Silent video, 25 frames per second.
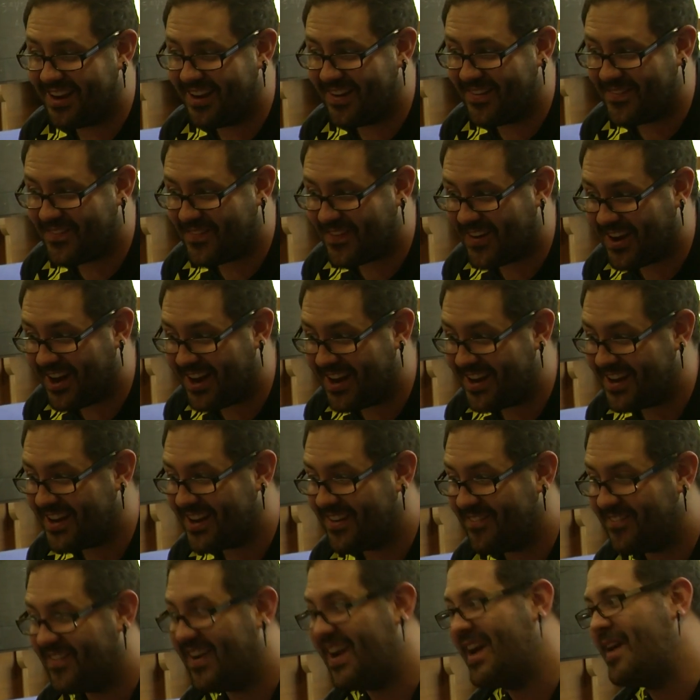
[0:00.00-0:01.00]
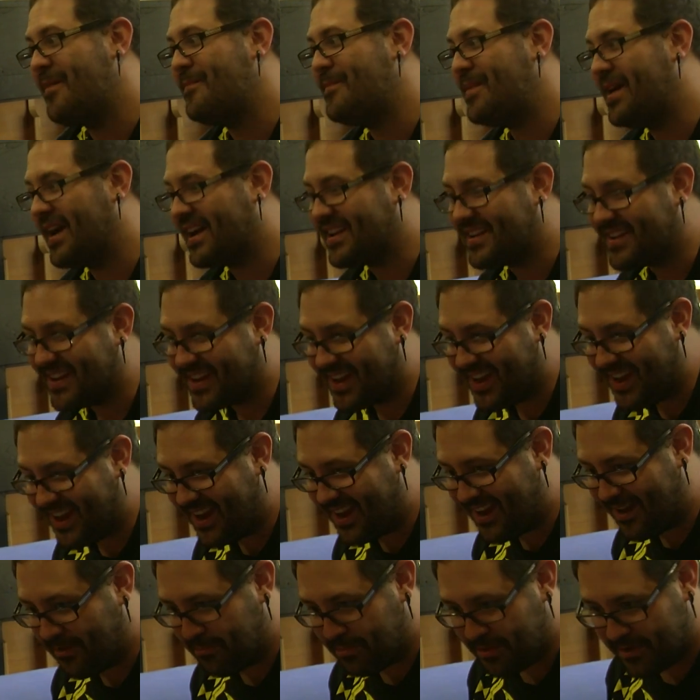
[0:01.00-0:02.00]
concepts that we might be
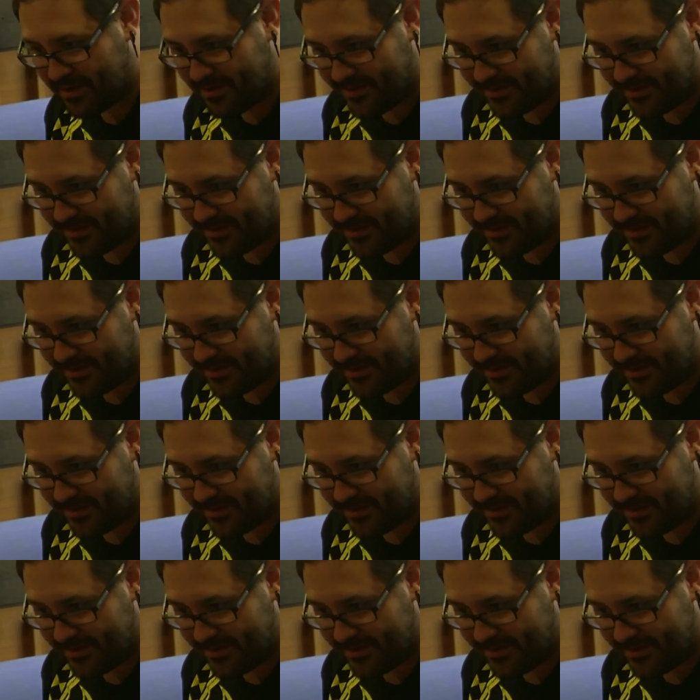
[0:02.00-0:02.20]
exploring.